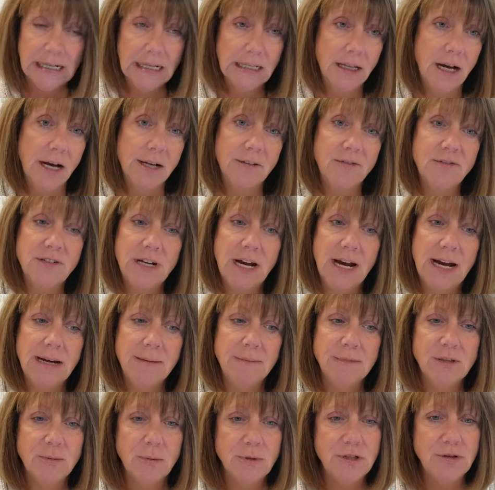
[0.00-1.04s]
A lot of
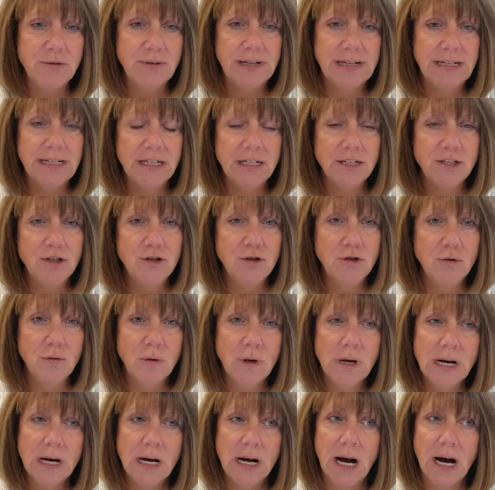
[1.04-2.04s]
times when you get into